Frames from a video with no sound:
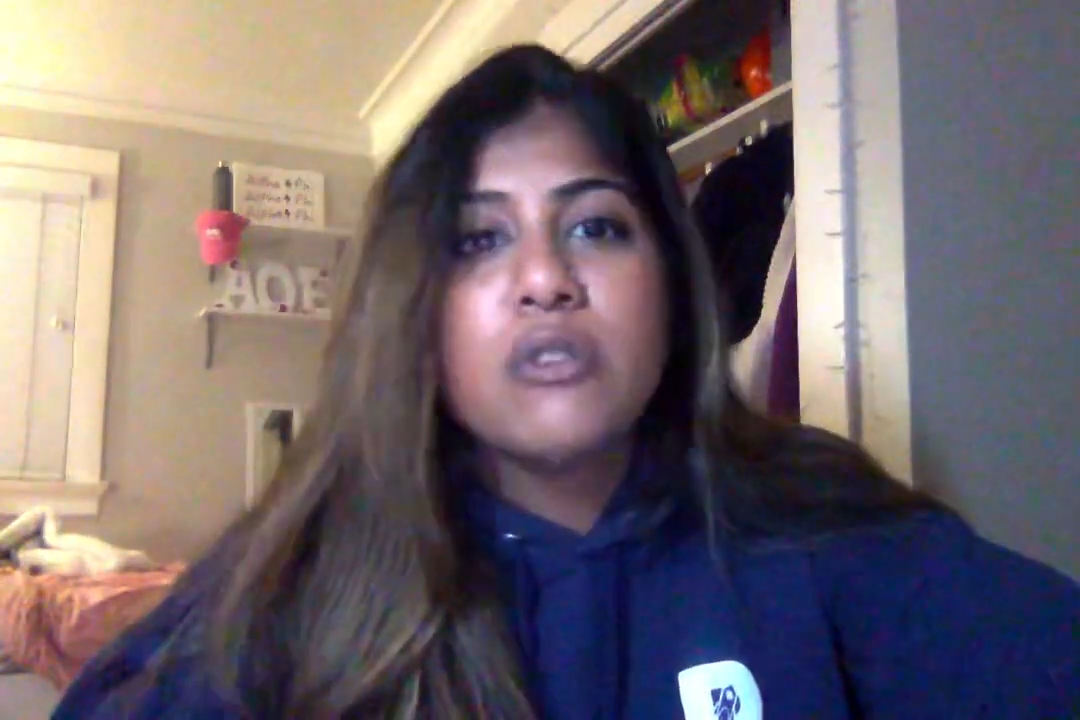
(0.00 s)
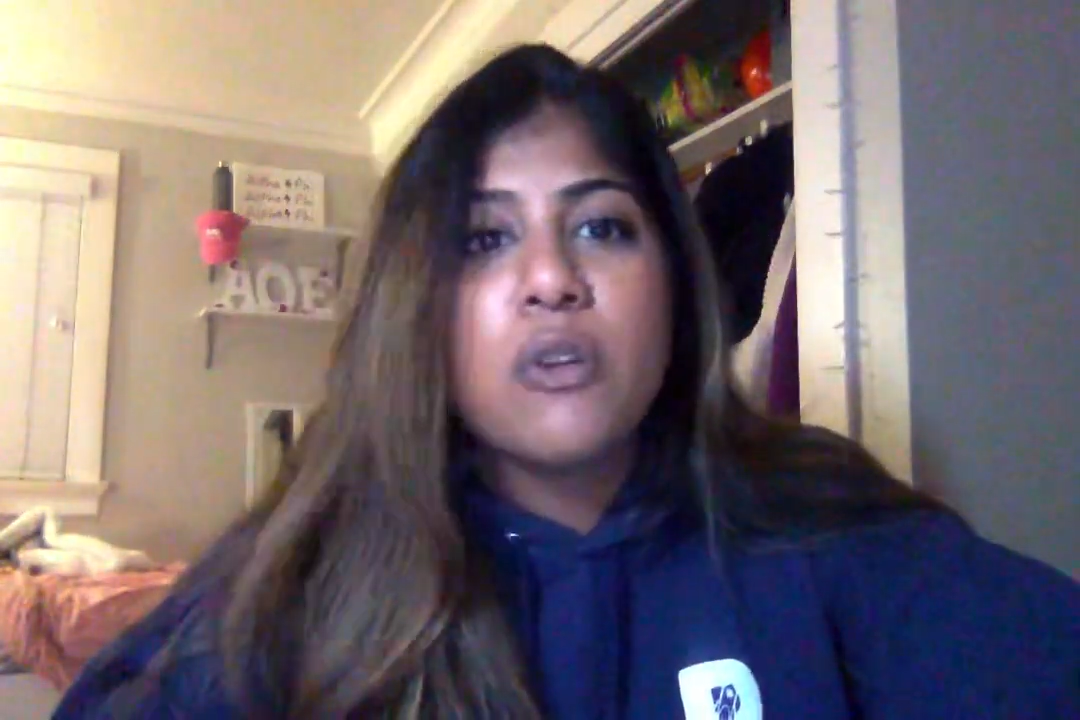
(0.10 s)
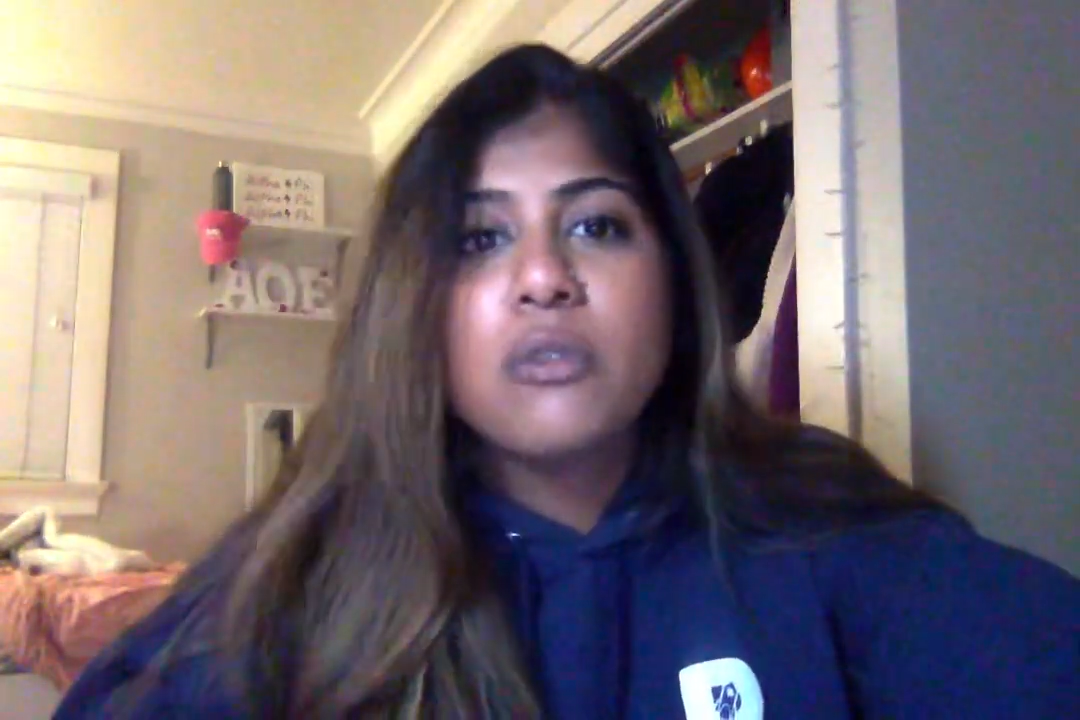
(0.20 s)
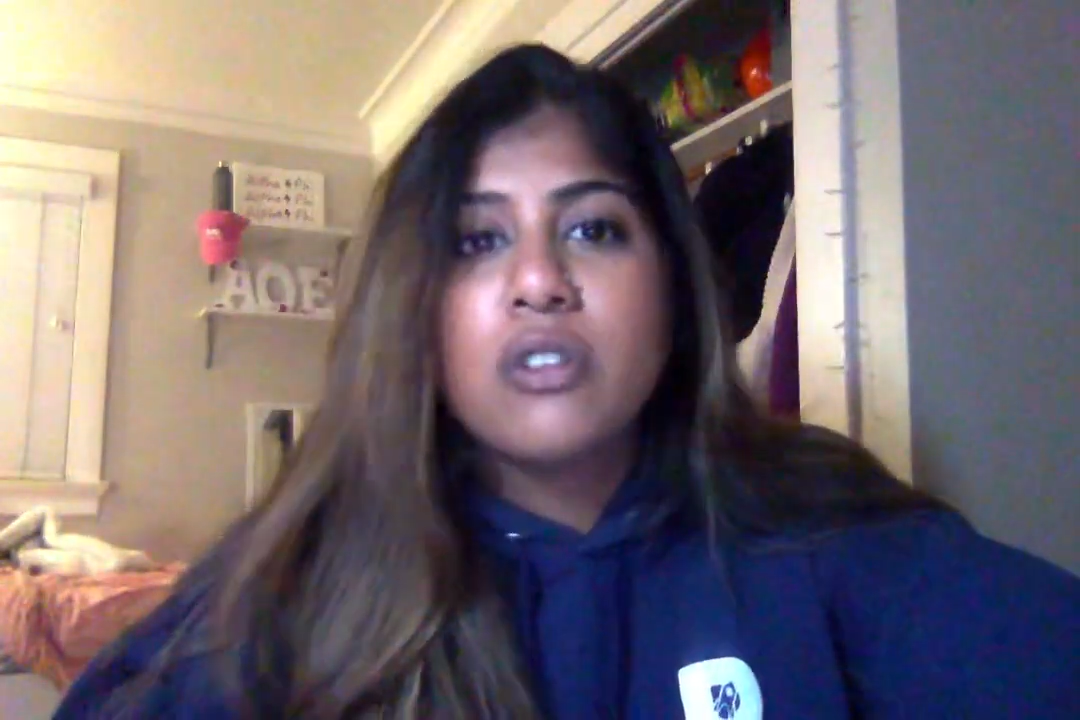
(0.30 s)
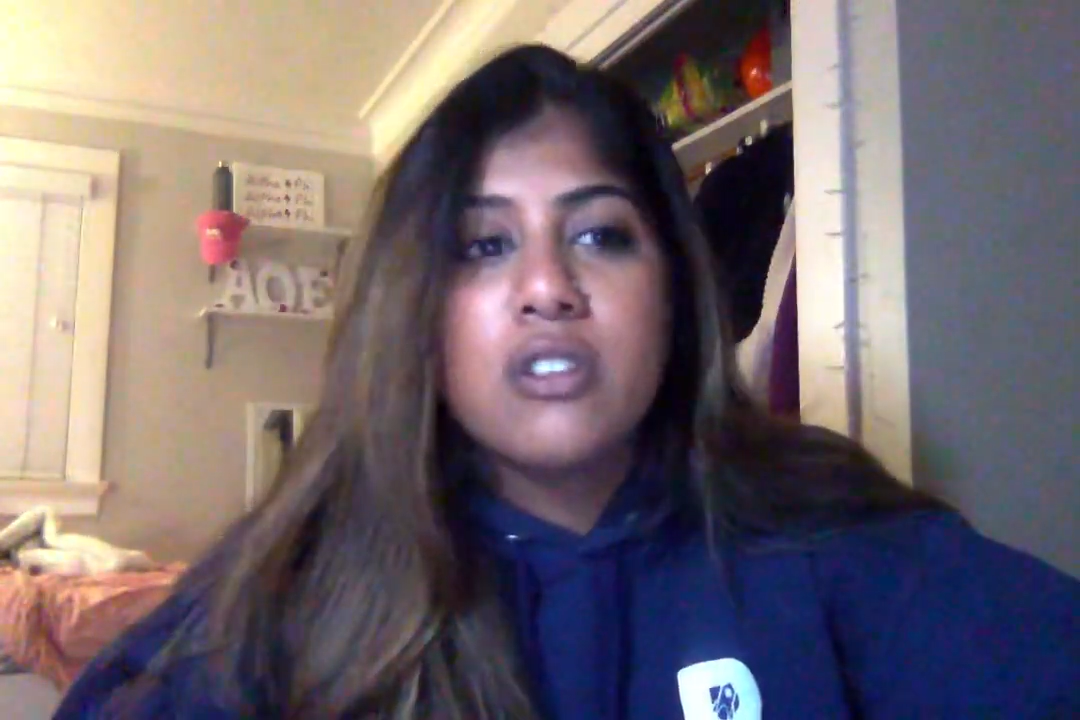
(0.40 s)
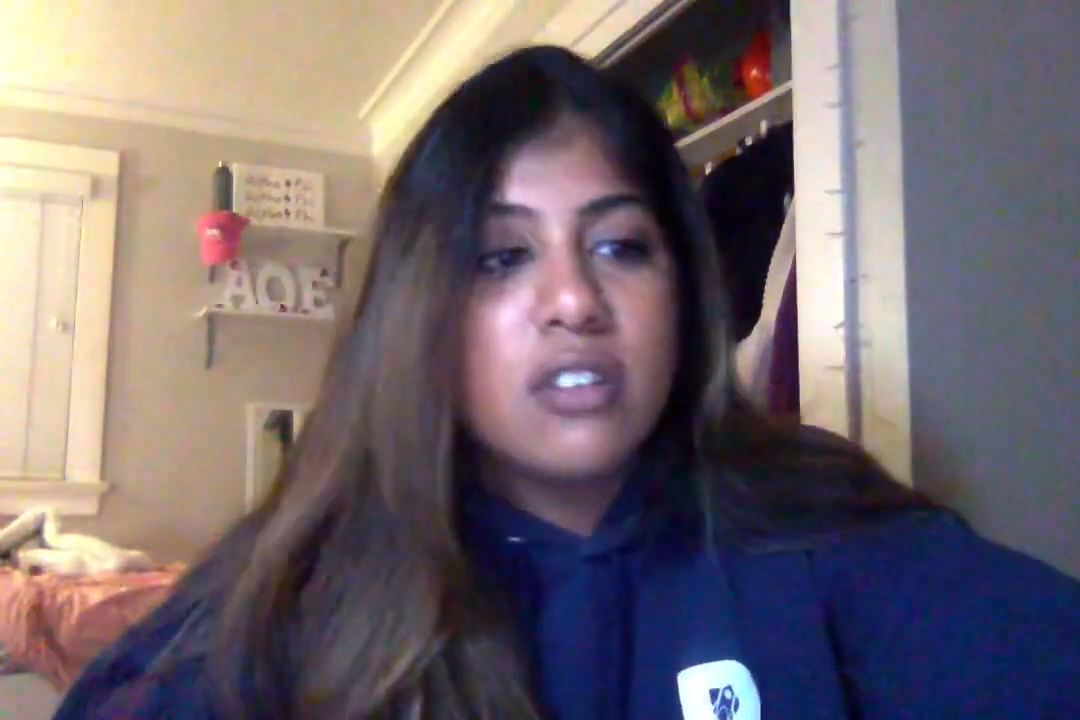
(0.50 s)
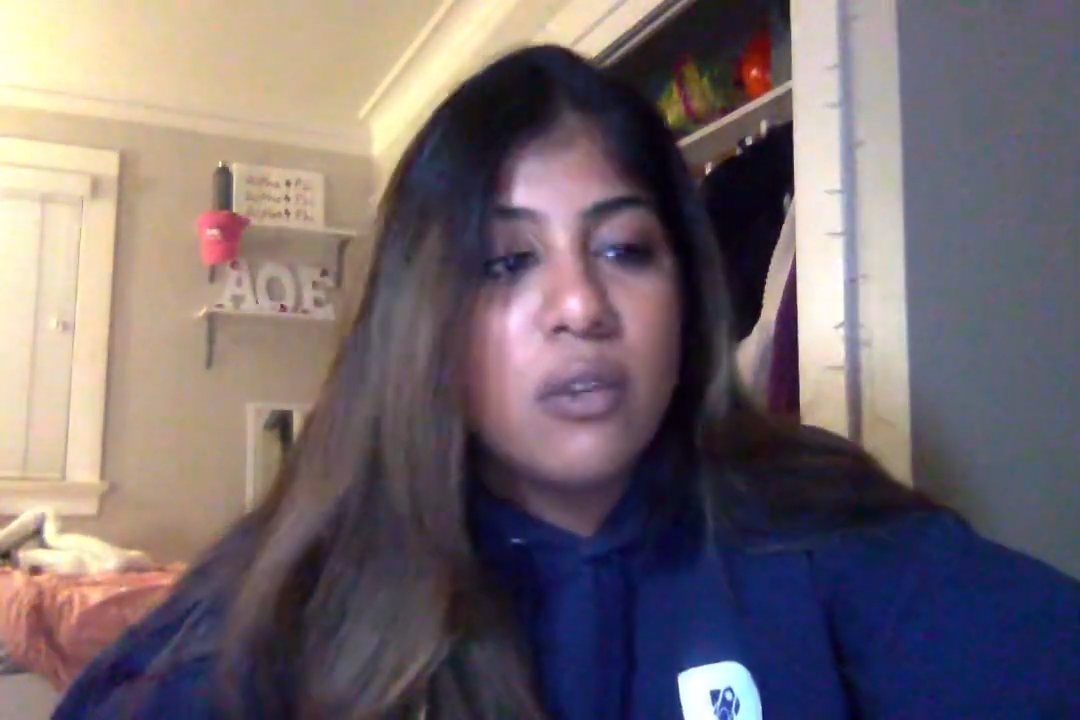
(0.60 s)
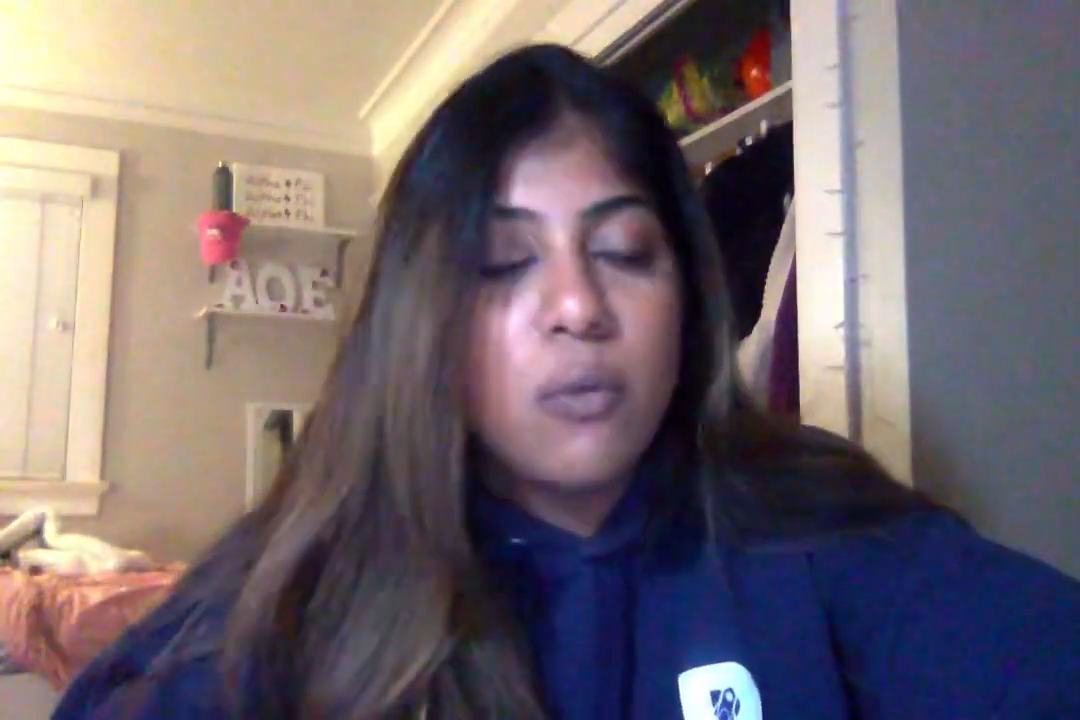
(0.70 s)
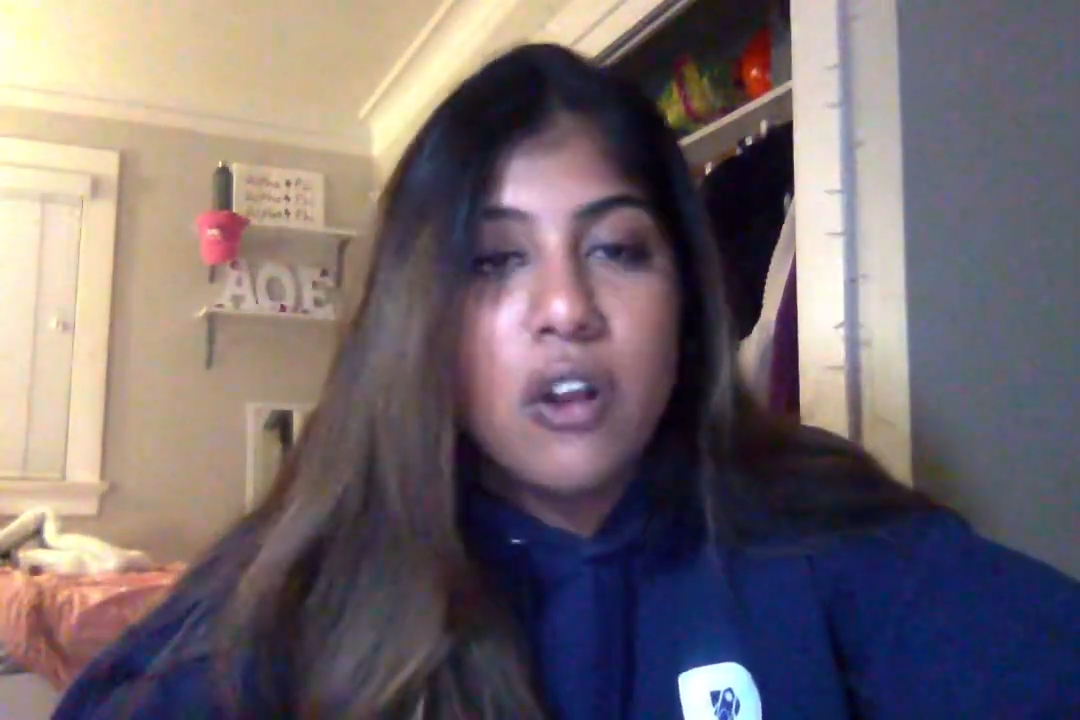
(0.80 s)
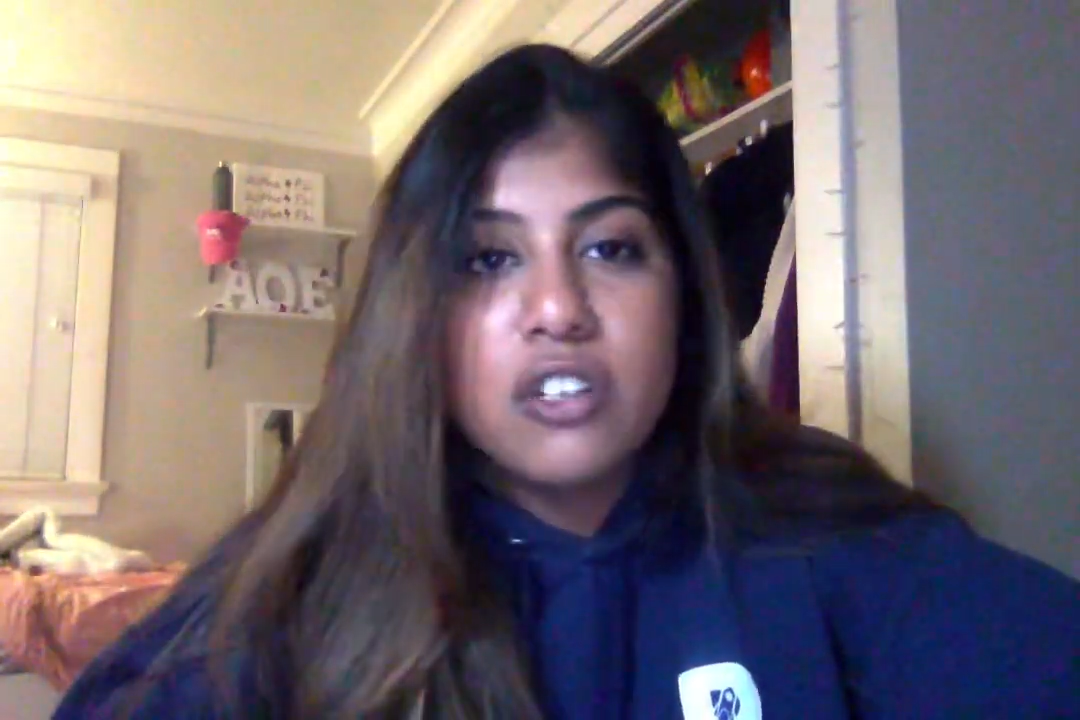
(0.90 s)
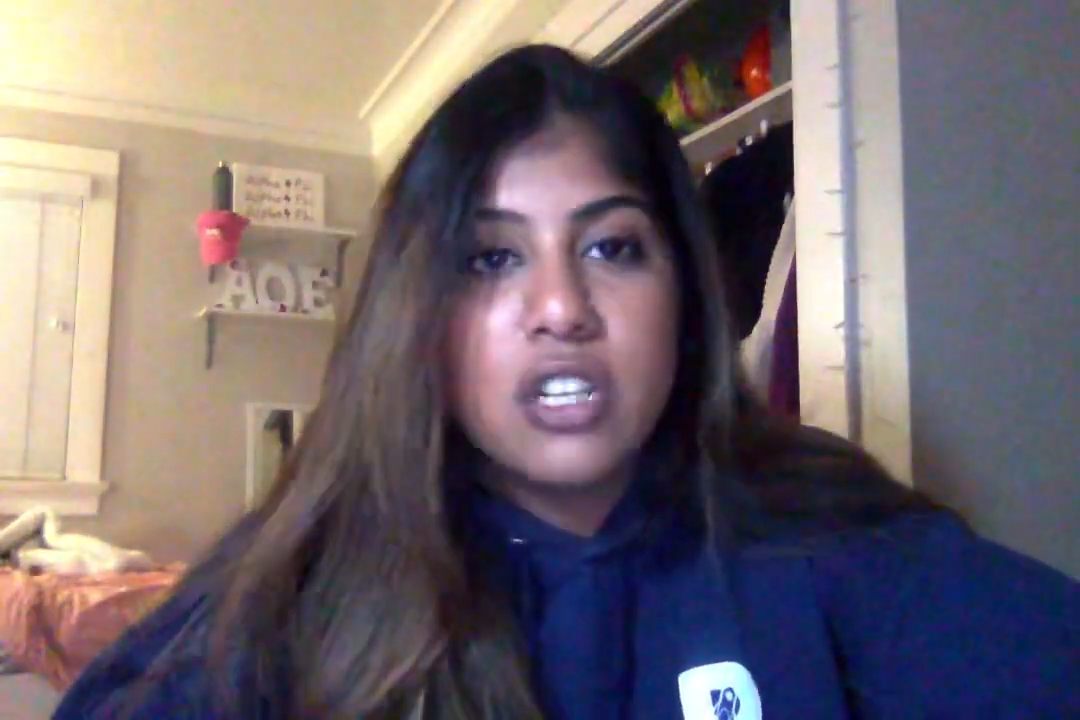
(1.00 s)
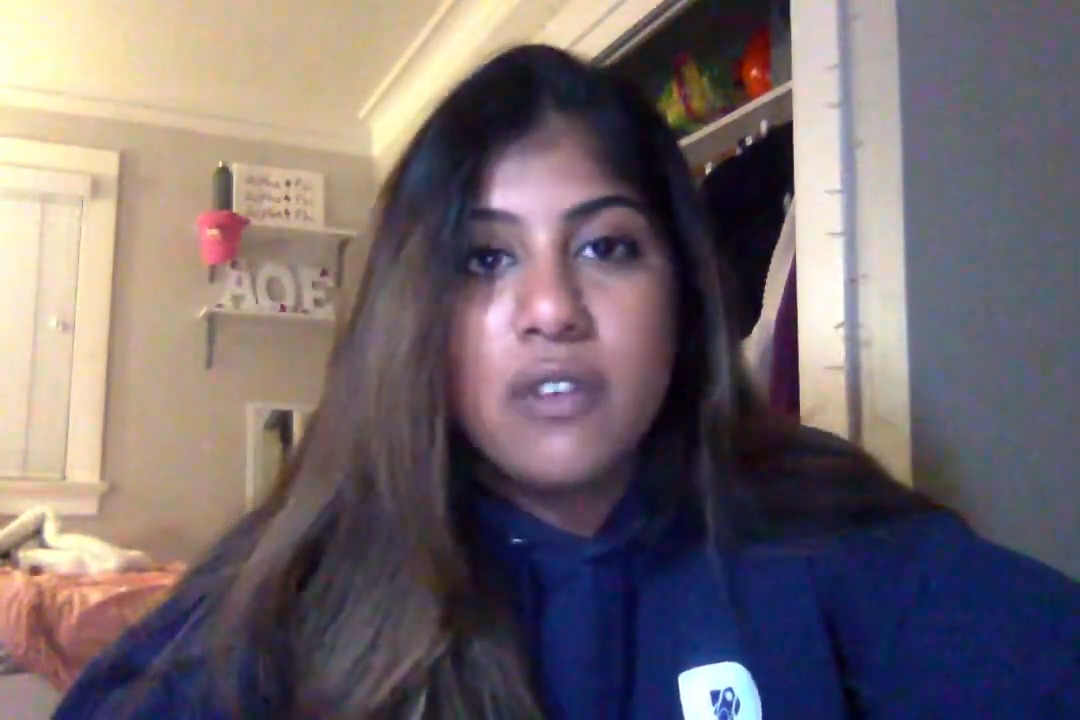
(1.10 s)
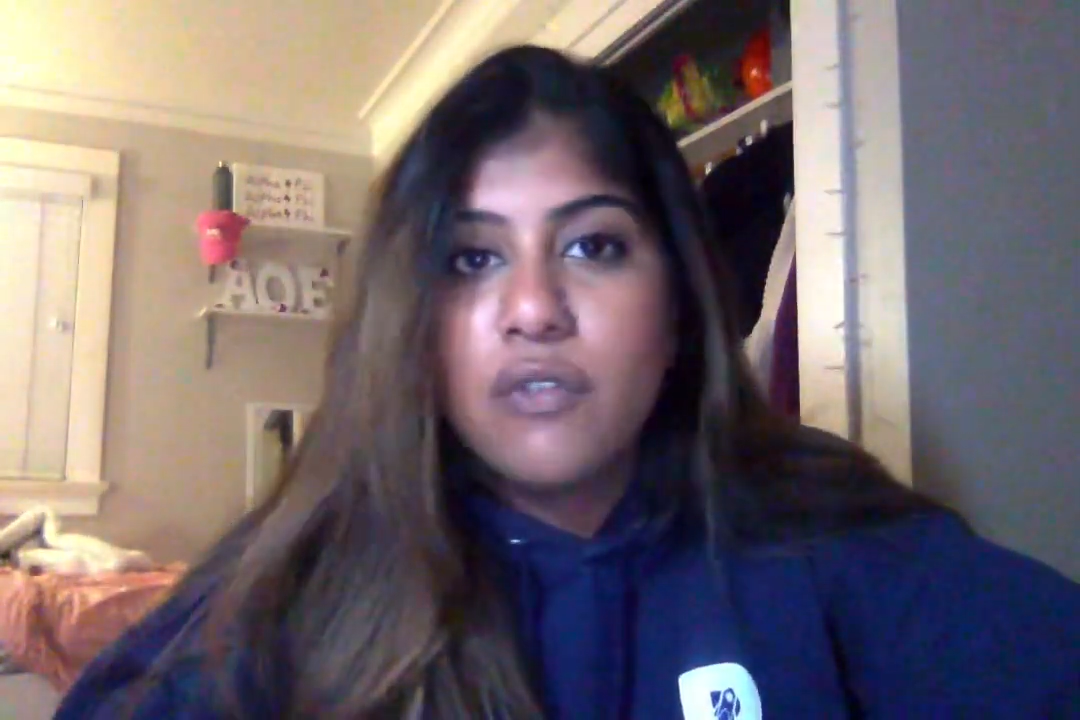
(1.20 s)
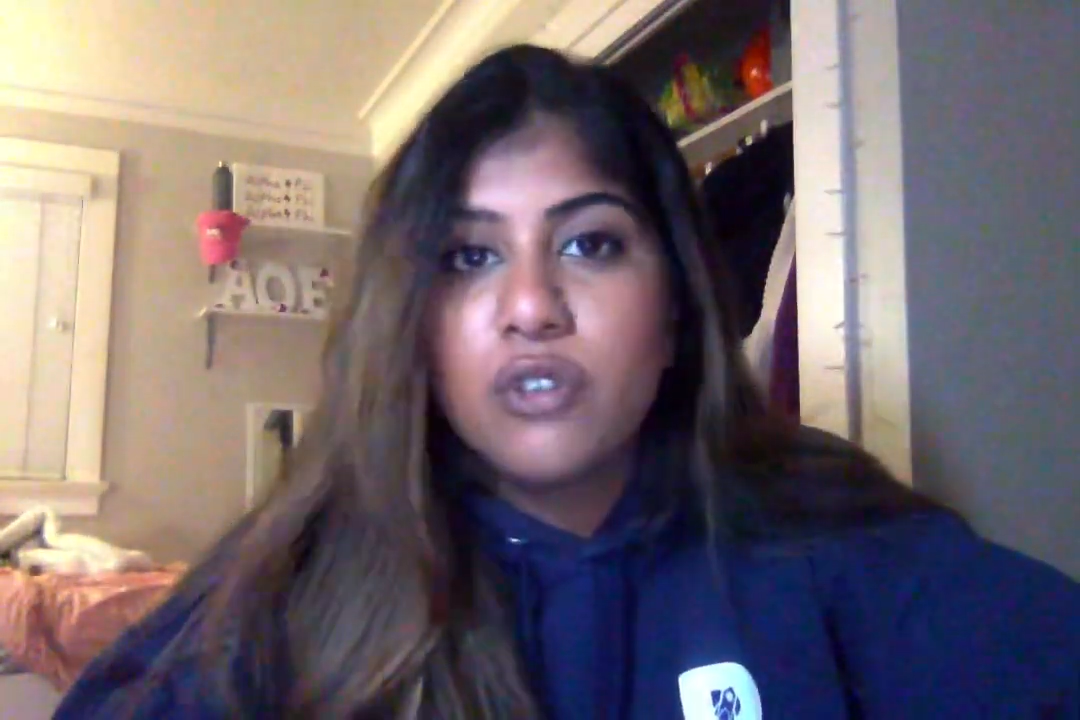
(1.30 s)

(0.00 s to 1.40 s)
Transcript: no one's going to sit and watch TV